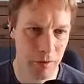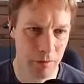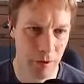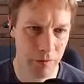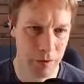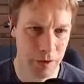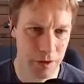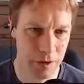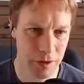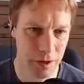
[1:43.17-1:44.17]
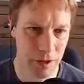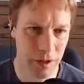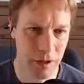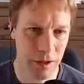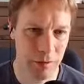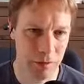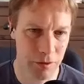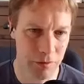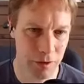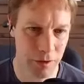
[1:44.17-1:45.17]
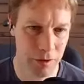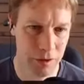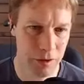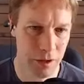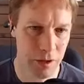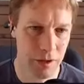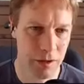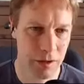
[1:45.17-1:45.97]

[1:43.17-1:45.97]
references to T, and it also returns a T.